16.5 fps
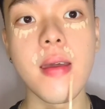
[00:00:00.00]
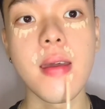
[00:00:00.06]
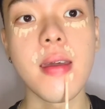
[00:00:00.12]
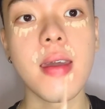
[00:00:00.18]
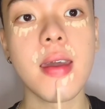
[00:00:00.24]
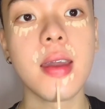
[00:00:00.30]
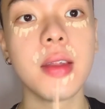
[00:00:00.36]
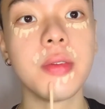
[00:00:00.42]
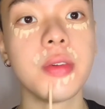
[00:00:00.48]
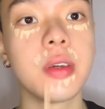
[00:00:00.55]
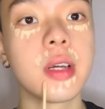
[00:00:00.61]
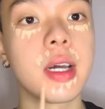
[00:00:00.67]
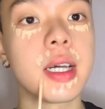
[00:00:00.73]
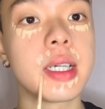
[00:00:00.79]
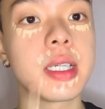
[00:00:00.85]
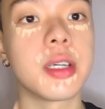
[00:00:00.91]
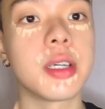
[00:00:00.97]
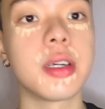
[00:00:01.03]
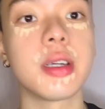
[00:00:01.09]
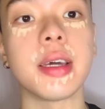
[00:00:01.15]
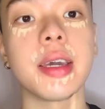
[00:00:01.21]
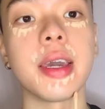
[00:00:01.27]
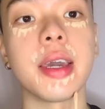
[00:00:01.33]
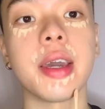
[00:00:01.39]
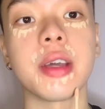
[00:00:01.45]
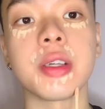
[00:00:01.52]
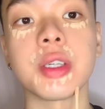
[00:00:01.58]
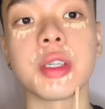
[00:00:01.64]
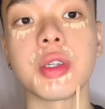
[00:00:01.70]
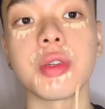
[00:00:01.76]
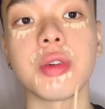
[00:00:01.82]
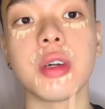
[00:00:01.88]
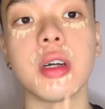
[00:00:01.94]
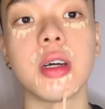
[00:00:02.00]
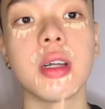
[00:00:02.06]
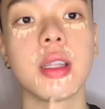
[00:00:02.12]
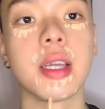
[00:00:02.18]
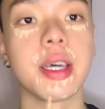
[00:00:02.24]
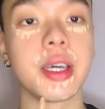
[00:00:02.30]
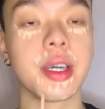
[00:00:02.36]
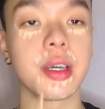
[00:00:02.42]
And if you guys hear extra